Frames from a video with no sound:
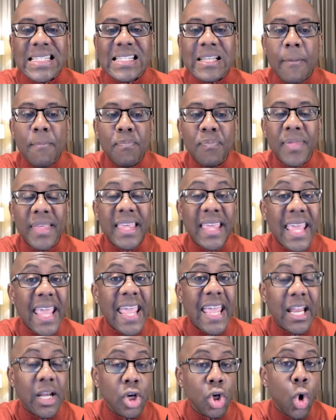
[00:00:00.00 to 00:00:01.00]

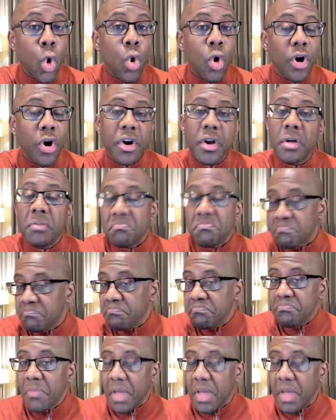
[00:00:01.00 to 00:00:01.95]
something ignored